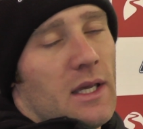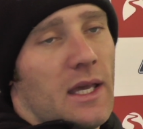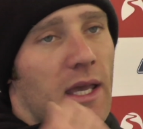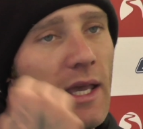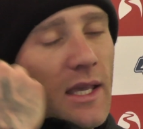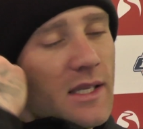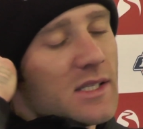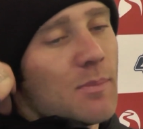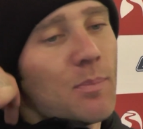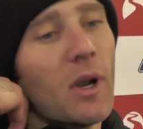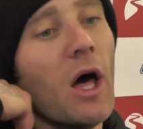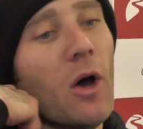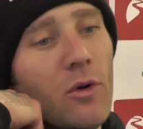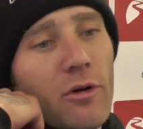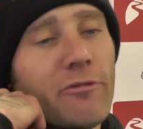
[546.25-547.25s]
It is a
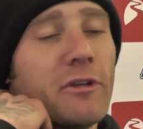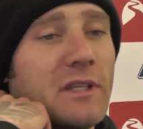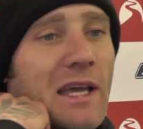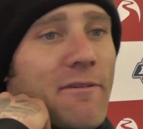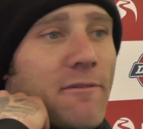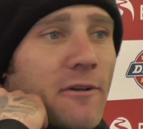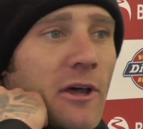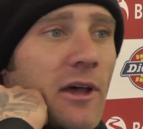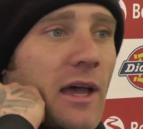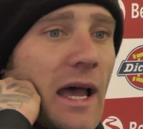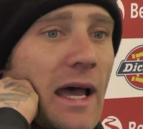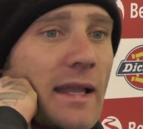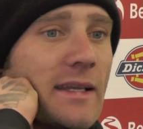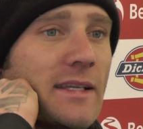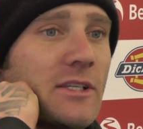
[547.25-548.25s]
blow for definite,
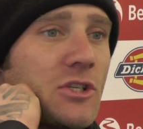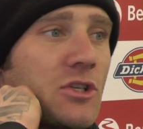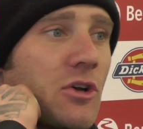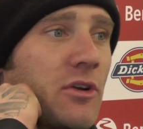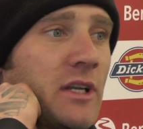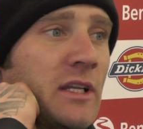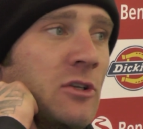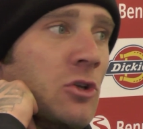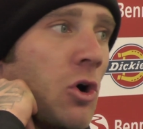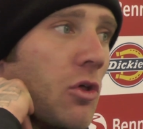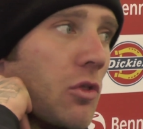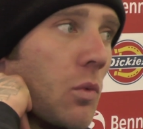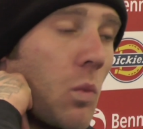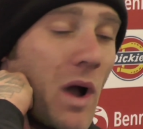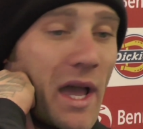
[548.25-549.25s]
and it's certainly
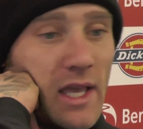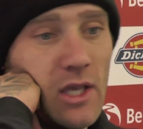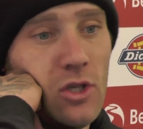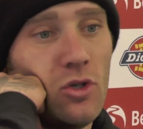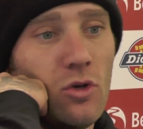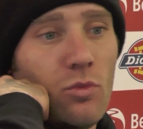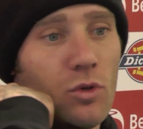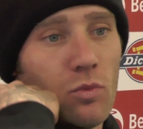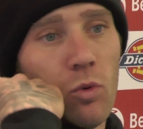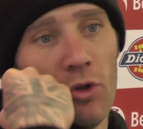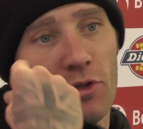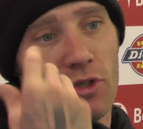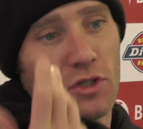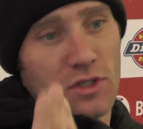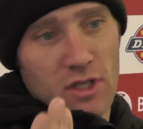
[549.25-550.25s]
not the way you would
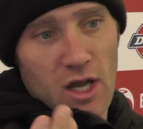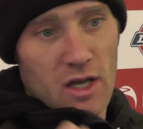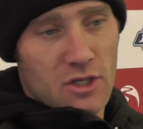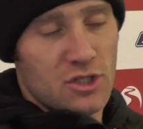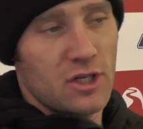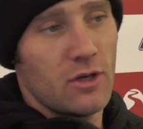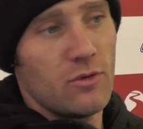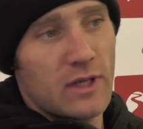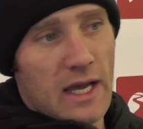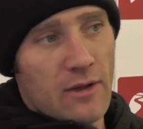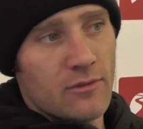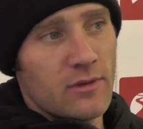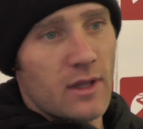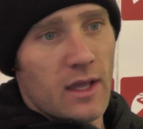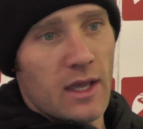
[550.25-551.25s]
want to start a
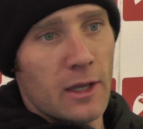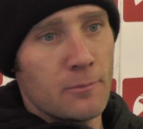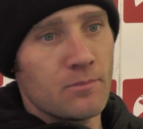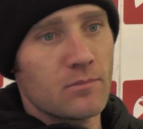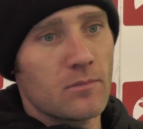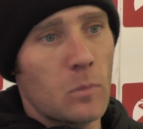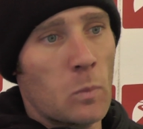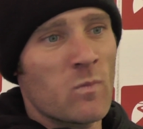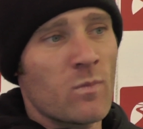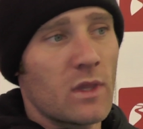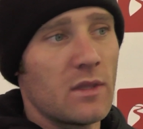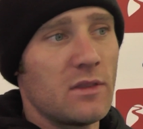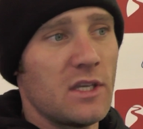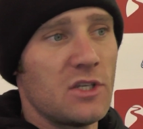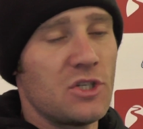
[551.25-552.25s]
Showdown.
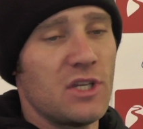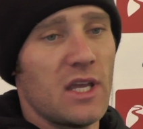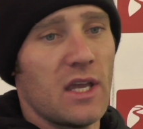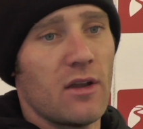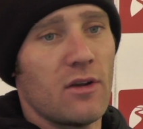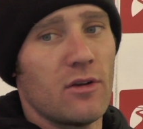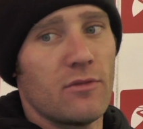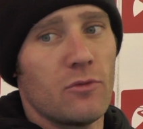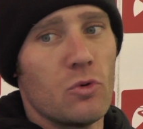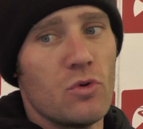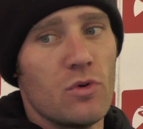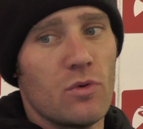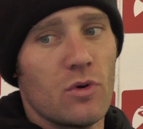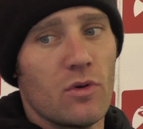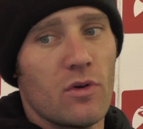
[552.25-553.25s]
This year, of
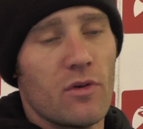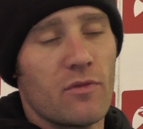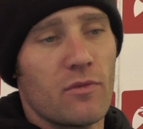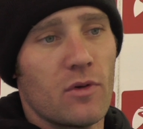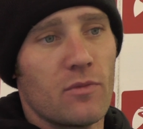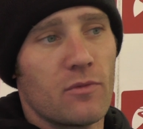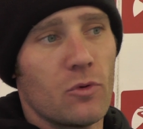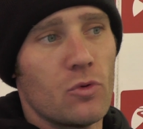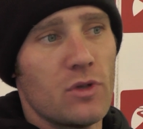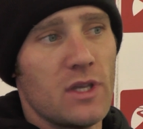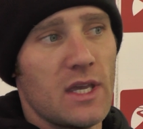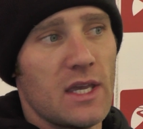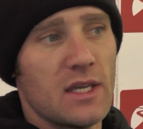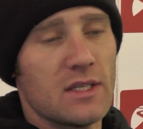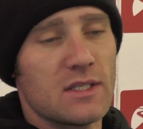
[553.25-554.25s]
all
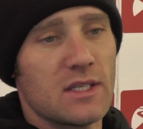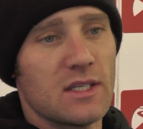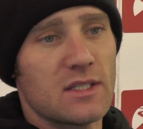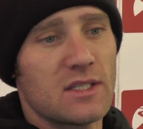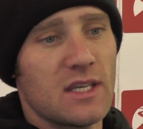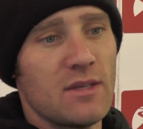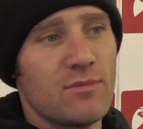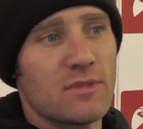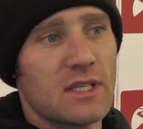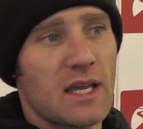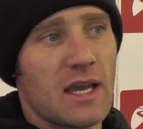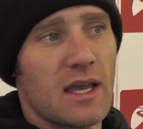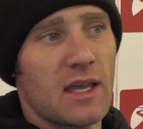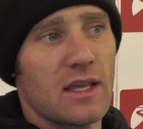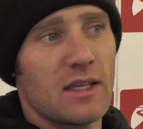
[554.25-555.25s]
years, it seems
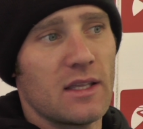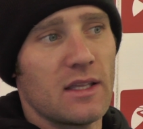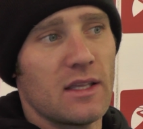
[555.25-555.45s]
that